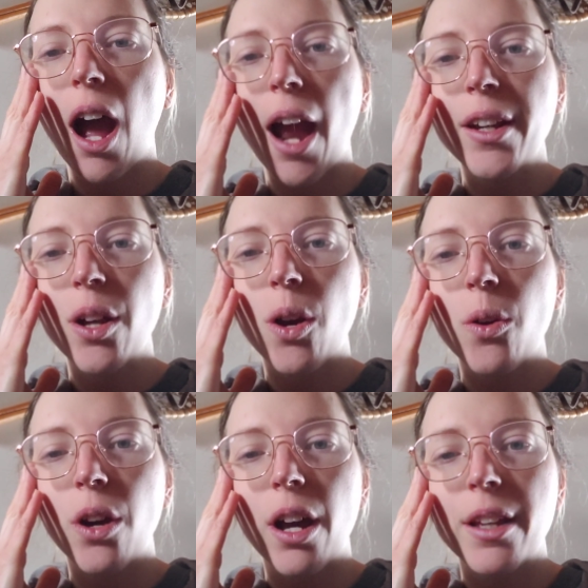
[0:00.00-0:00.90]
I
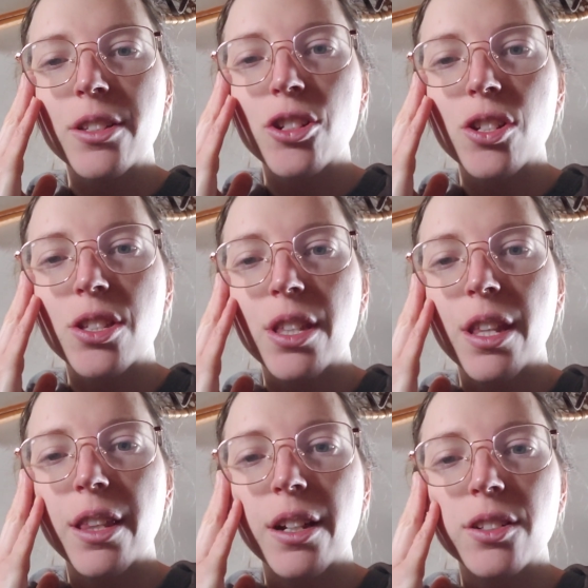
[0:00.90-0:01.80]
know it's just,
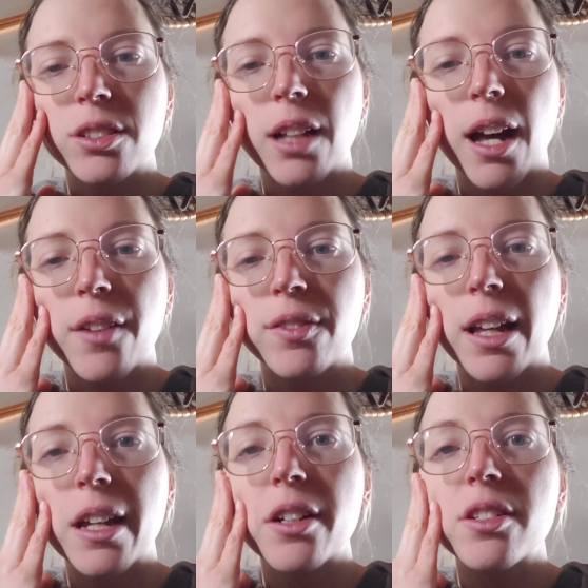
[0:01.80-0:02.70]
there's a lot of
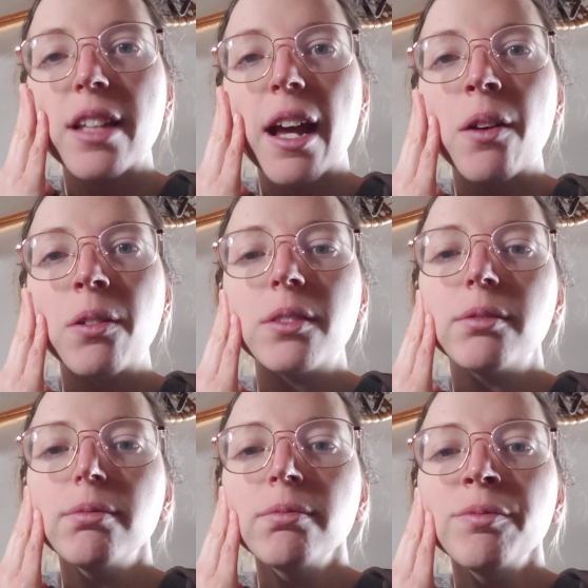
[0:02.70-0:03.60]
layers now,
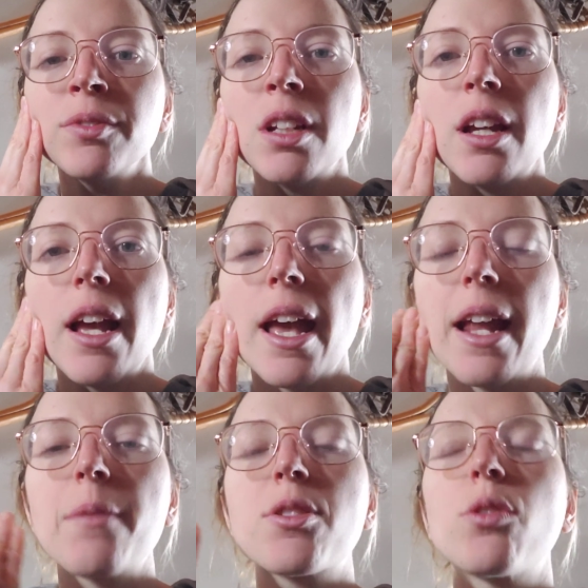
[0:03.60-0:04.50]
and
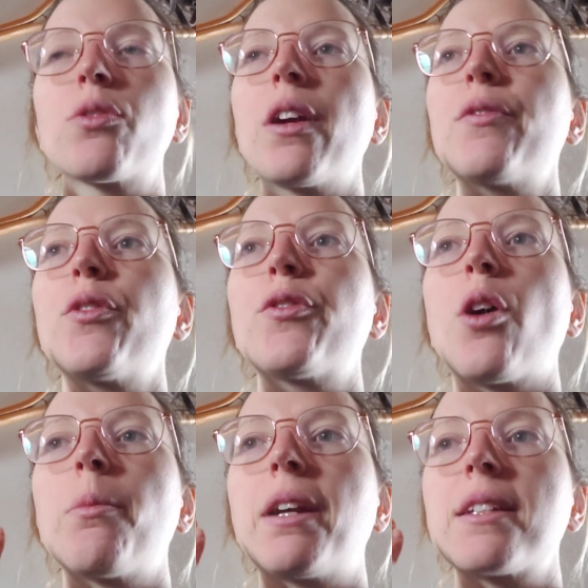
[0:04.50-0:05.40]
I'm so grateful
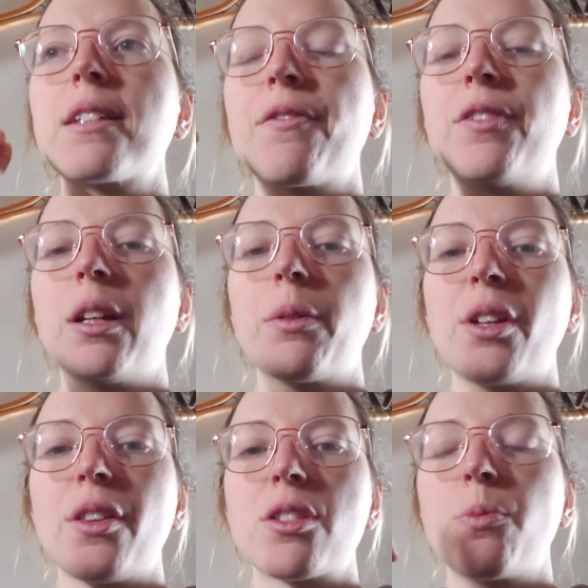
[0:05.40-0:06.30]
for it, because I feel like with
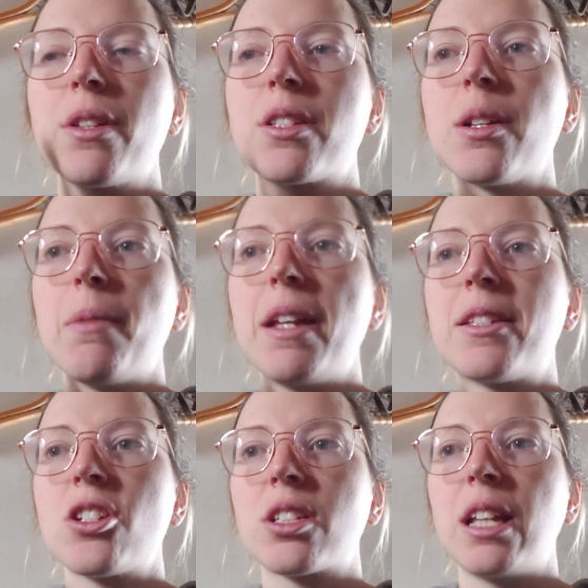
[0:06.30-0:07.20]
all this wisdom,
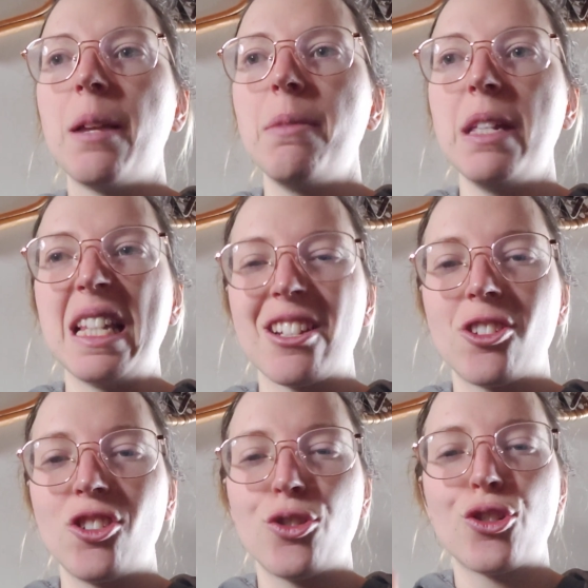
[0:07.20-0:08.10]
it's just going to be this
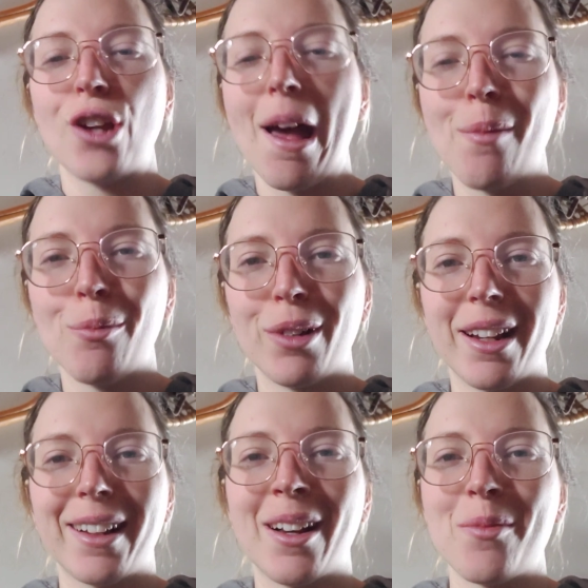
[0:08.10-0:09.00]
gem when
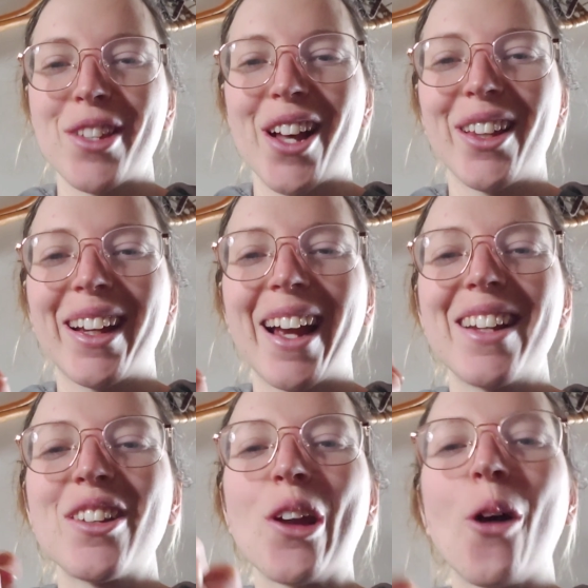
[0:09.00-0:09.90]
it comes out. Like, I
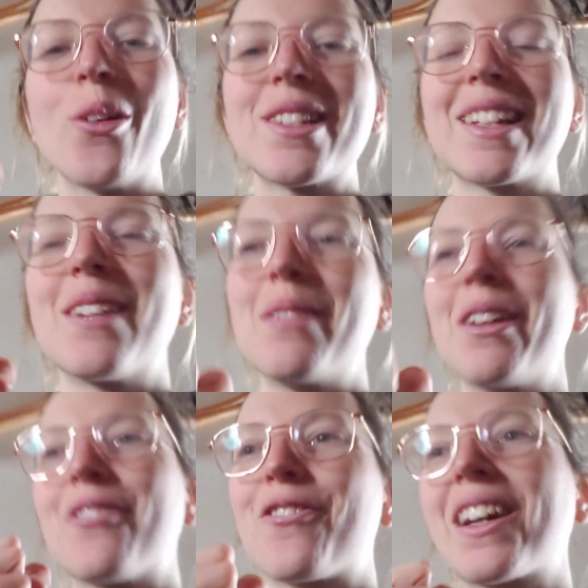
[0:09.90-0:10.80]
know it's going to be a
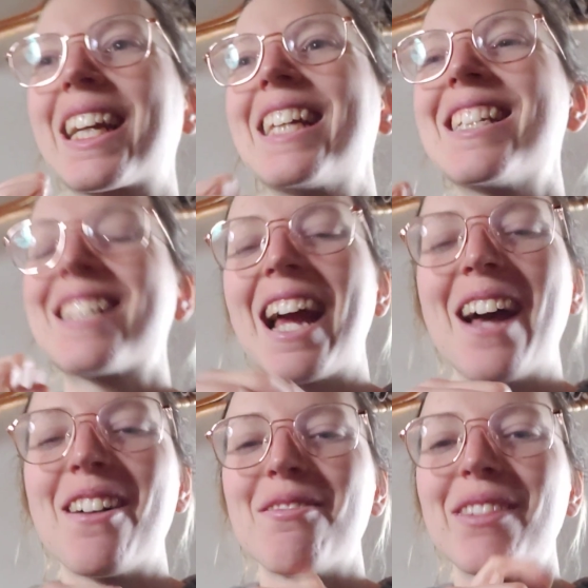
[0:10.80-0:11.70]
freaking
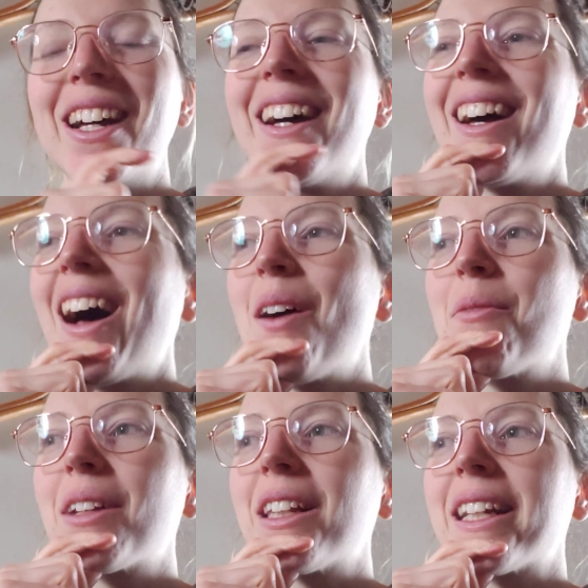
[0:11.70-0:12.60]
gem. I'm
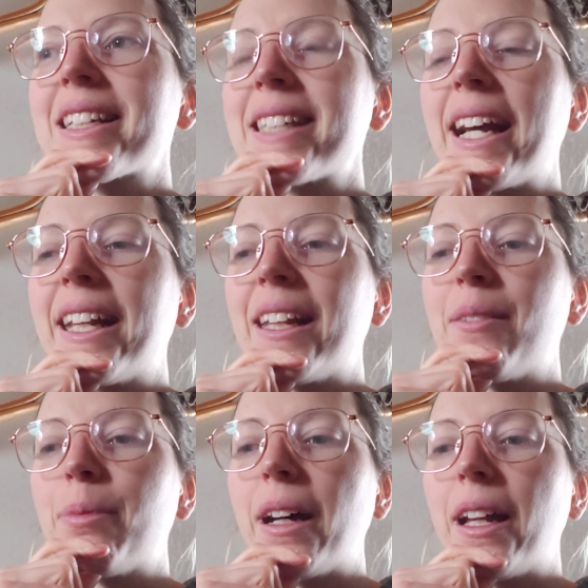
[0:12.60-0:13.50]
really
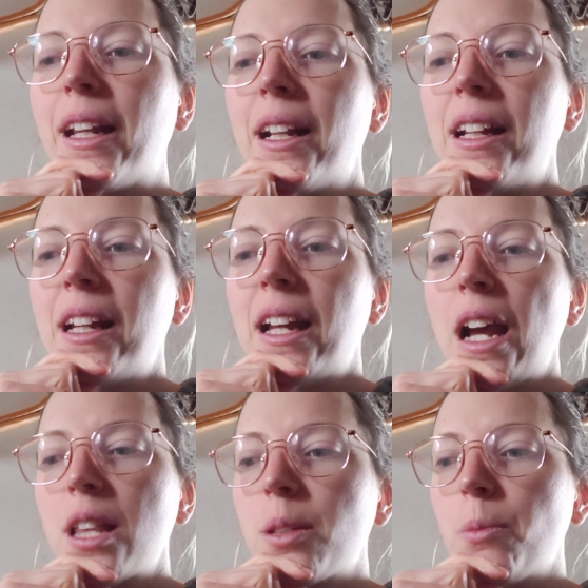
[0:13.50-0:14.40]
excited, but
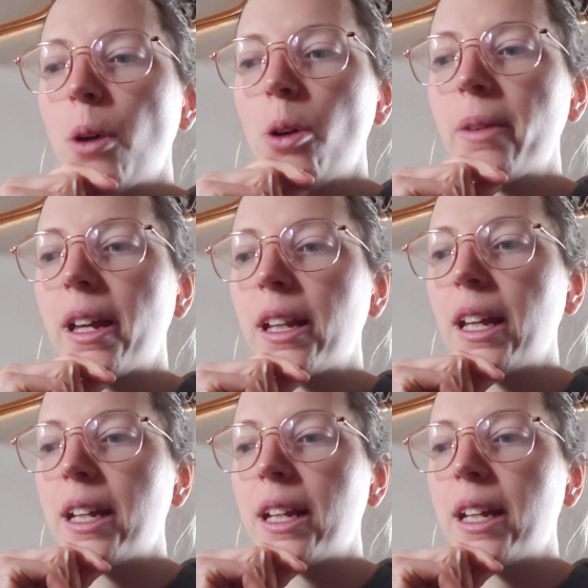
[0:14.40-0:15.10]
at the moment,